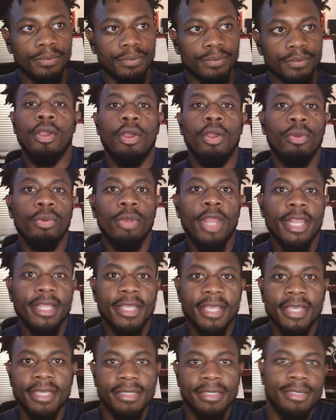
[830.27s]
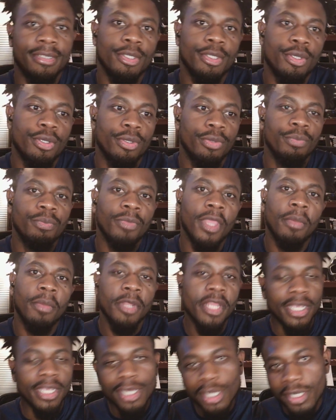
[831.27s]
All right, guys. So I'm gonna
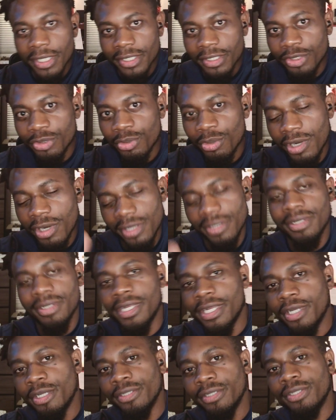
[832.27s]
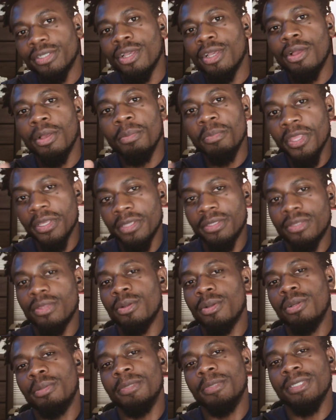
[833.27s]
cut it short here. So I'm gonna throw up
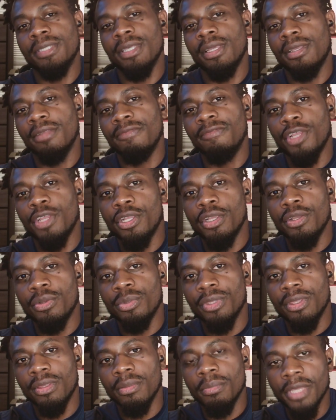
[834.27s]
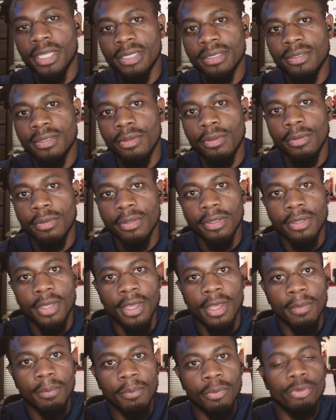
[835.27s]
a second video with the mental
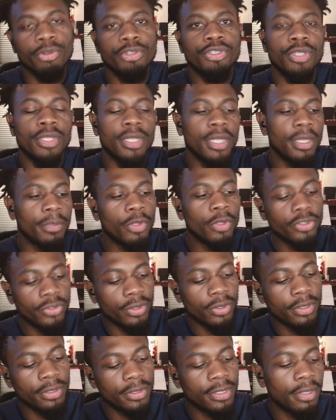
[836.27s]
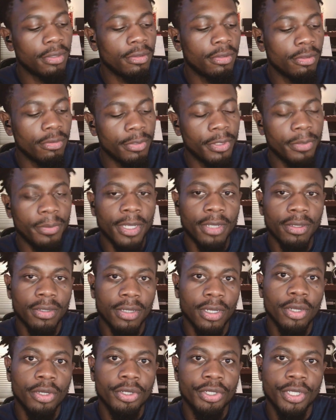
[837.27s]
portion. I'm also gonna talk a little bit about
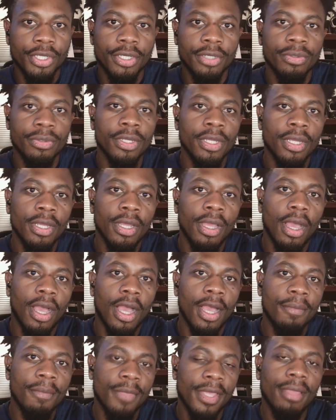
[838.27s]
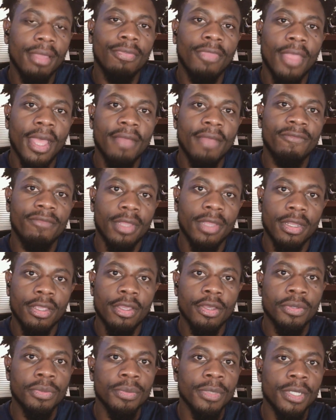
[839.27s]
cardio, in that video.
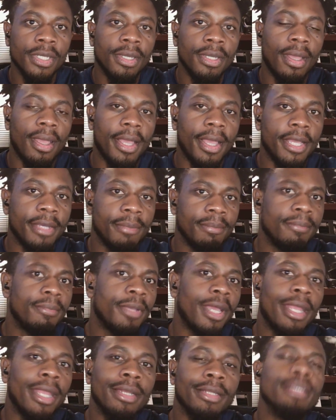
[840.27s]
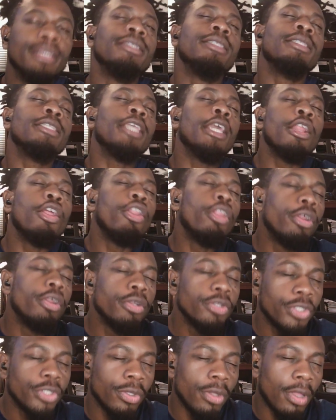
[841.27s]
But this is getting a little too
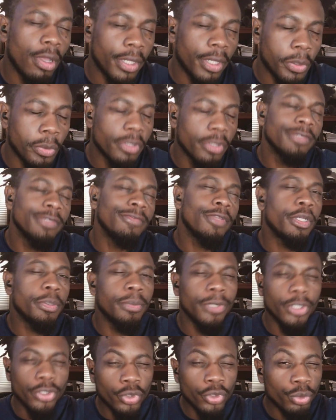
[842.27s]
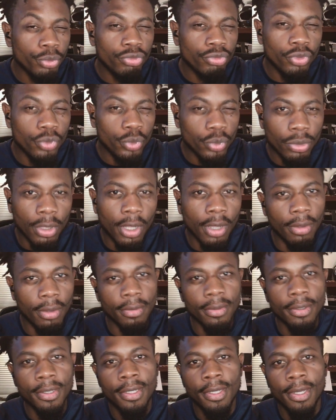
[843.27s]
long. I don't want this to be too long.
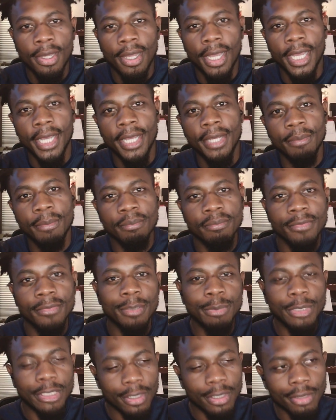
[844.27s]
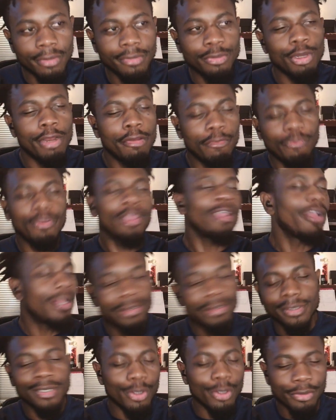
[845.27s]
I'm still trying to figure out this
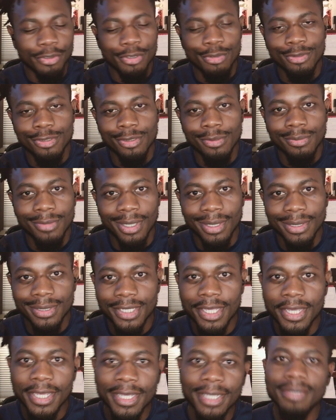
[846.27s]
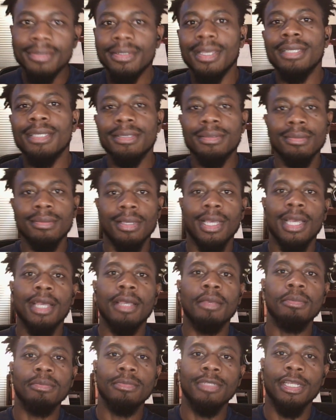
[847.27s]
whole YouTube thing. So guys,
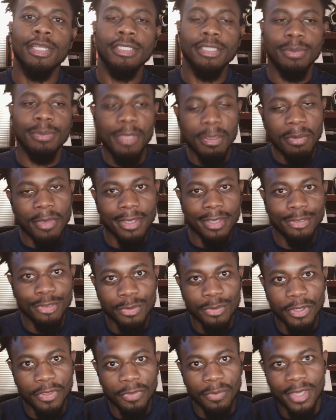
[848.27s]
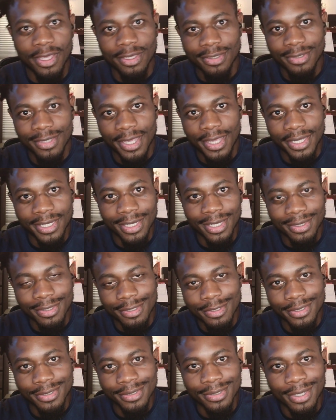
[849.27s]
just be patient with me as I get
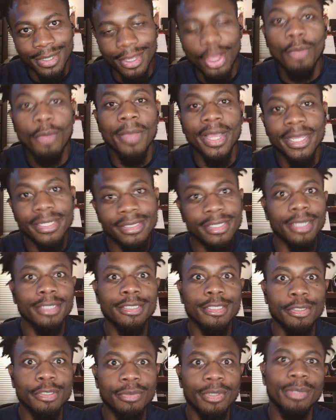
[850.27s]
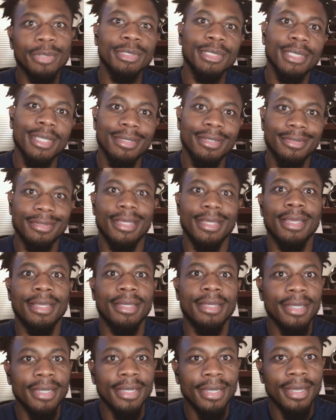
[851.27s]
all my ducks in a row, as they say.
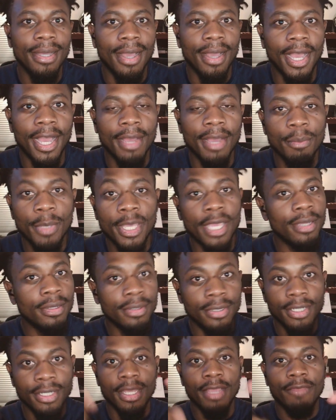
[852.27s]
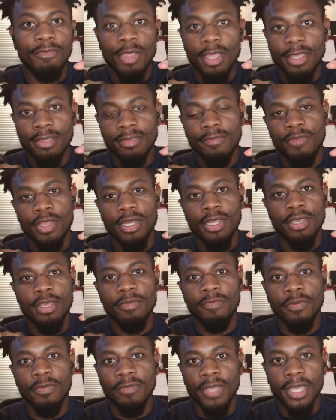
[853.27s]
But yeah, if you like the video, if you
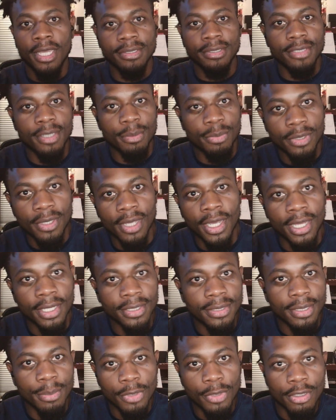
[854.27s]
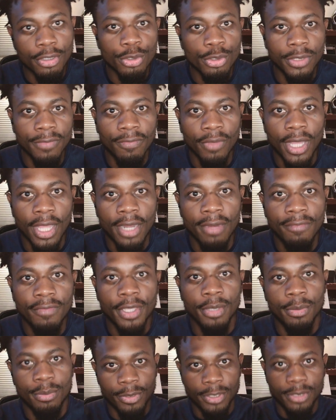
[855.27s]
got something useful out of it,
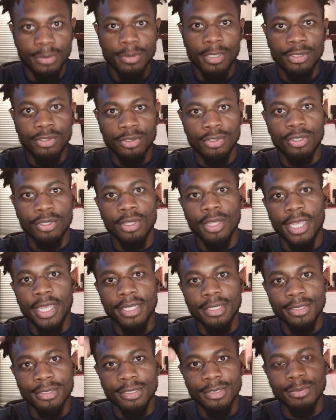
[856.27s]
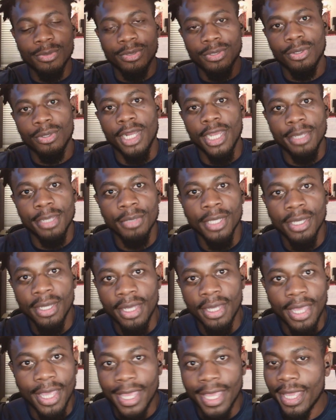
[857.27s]
please make sure you like and subscribe.
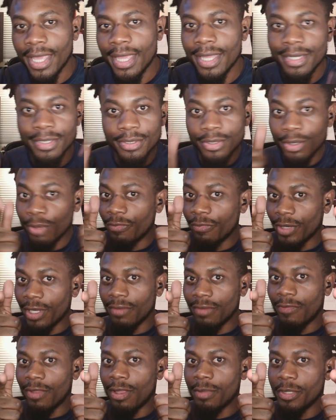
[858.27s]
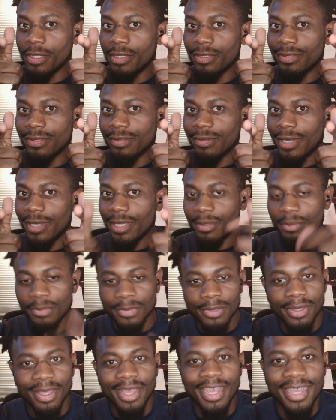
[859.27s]
And don't forget to follow me on Instagram.
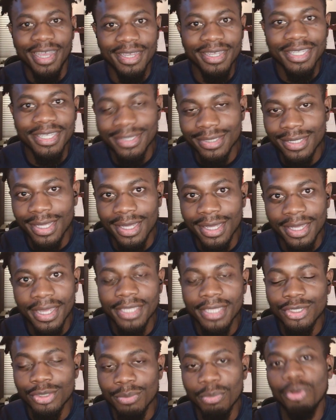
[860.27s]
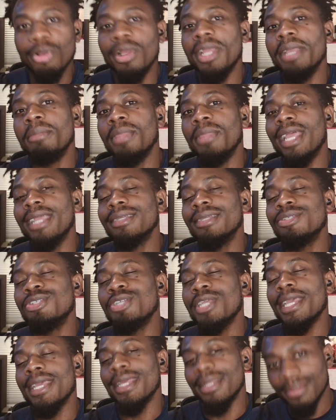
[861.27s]
It's your boy Black and Chin
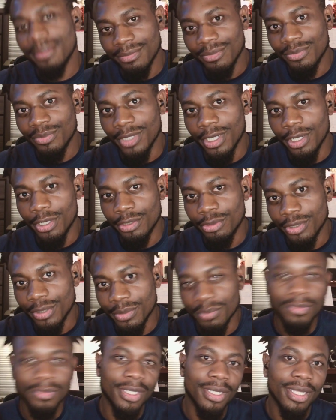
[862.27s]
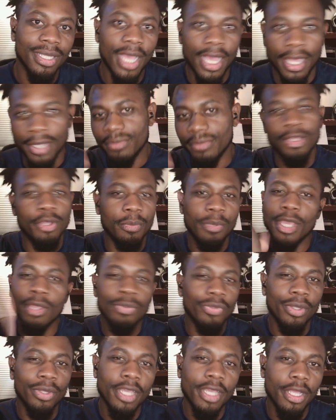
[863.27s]
100. It'll be in the
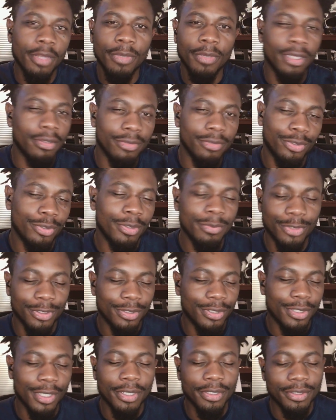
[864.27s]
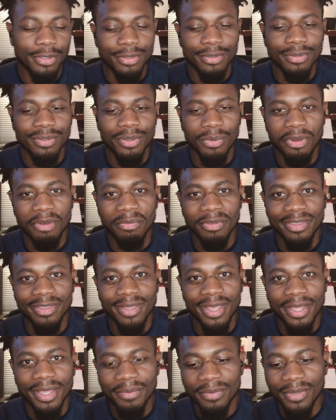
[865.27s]
description, so don't worry about that.
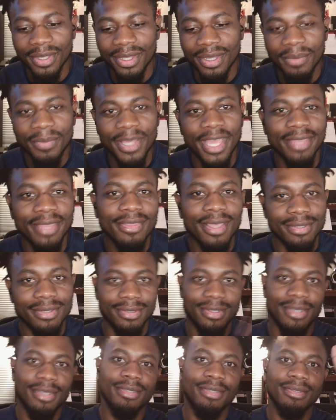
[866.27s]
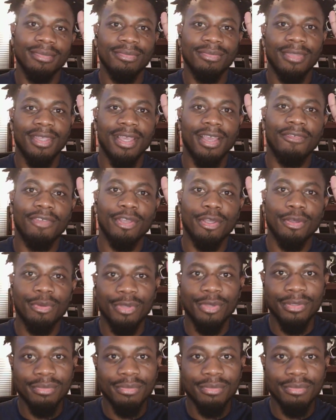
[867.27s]
Yeah, thanks guys. Have a good one.